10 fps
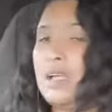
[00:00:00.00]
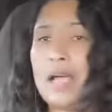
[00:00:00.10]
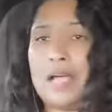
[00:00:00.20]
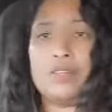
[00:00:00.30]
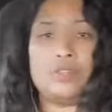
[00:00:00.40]

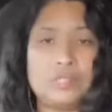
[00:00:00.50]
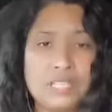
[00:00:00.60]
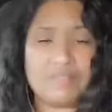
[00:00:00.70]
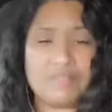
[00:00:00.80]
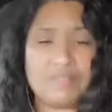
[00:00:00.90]
I don't know,
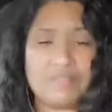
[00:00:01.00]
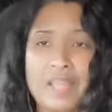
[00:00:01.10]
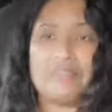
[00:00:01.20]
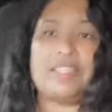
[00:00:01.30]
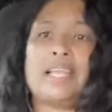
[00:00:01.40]

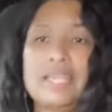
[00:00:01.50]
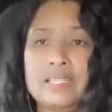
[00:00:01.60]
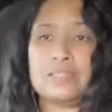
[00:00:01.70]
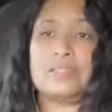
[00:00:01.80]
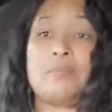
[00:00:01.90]
$75 a night,
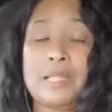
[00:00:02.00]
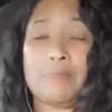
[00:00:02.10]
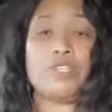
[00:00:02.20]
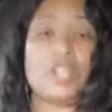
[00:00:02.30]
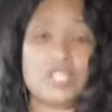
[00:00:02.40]
some of them
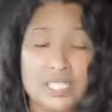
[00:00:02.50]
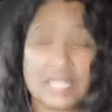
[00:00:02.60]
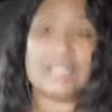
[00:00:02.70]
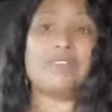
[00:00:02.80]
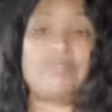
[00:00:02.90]
charging
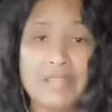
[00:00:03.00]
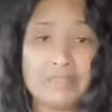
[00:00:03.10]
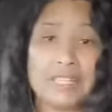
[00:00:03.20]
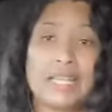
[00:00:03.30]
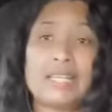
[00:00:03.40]
$95 a
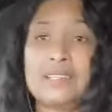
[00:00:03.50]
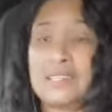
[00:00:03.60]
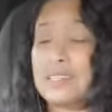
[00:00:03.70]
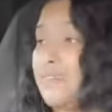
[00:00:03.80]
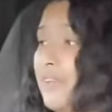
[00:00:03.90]
night,
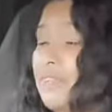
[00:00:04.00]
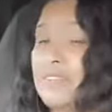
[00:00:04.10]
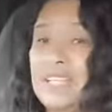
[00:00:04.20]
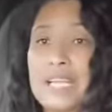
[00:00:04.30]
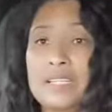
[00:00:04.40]
$65 a
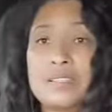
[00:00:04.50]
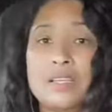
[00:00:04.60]
night.